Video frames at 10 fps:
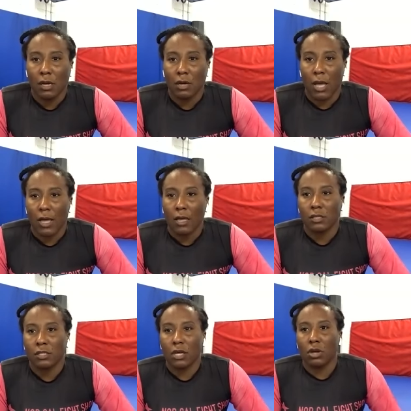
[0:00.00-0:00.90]
Okay,
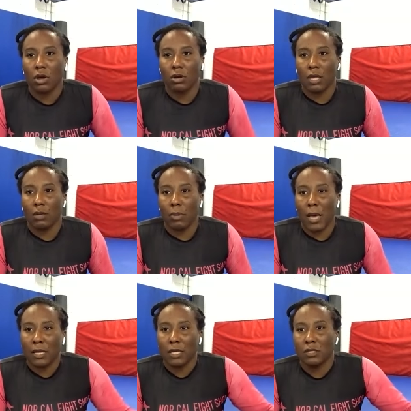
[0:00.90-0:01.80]
so go get
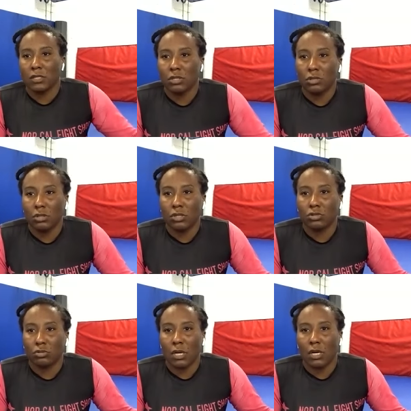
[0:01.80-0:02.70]
back into the
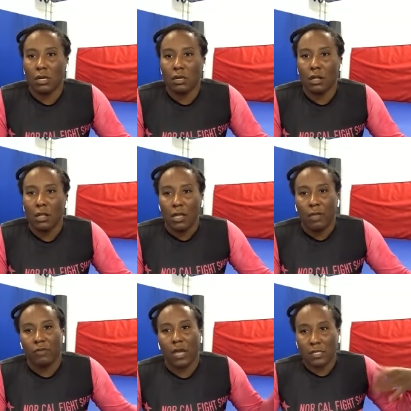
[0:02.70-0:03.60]
drill.
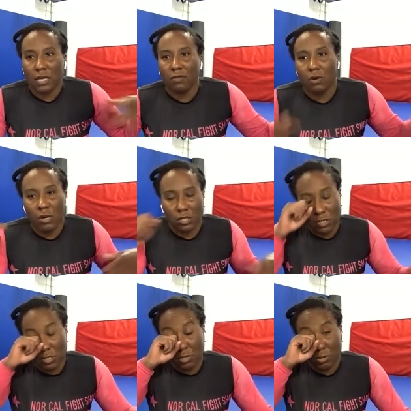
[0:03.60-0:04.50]
If you guys have
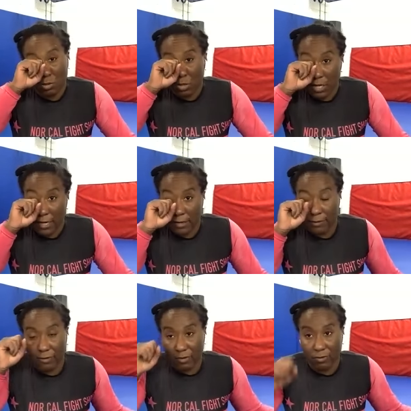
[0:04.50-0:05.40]
questions, you
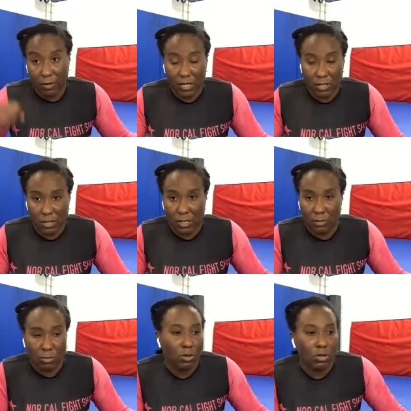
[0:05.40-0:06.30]
feel free to just
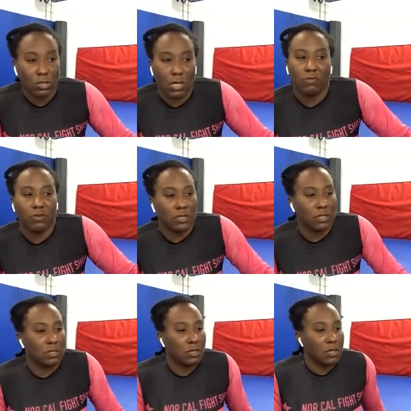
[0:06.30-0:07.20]
unmute yourself and
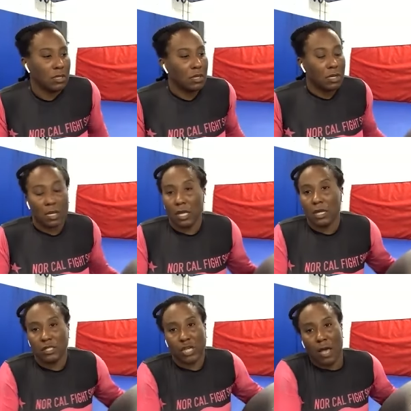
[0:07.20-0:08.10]
just
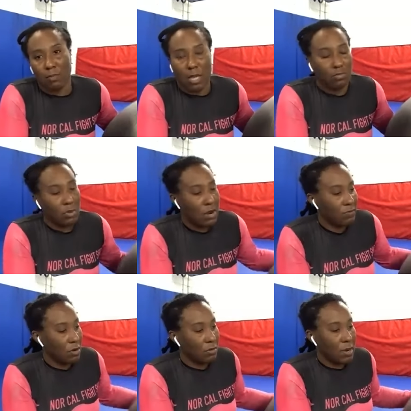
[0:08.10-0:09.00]
chime in
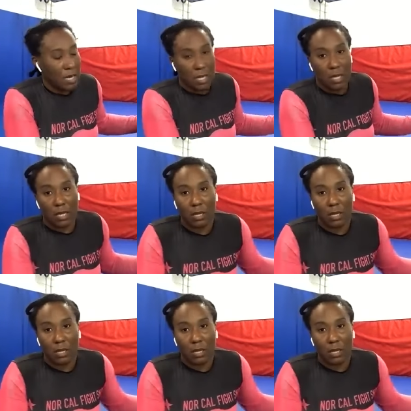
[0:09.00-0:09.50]
whenever you're ready.